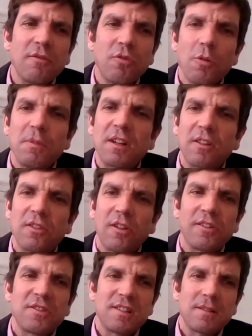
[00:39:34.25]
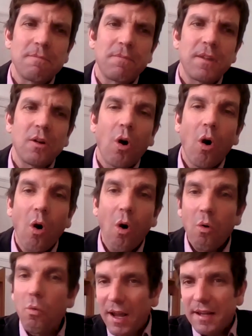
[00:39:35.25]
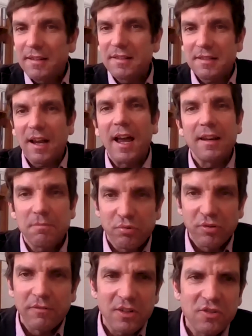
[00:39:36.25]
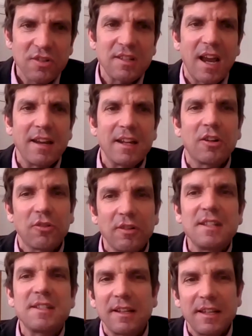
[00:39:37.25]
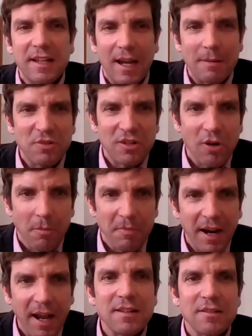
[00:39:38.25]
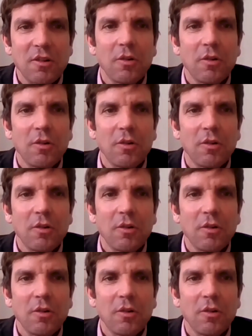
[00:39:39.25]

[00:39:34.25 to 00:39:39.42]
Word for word: And Roman Catholicism always had privileges and increasingly came to dominate.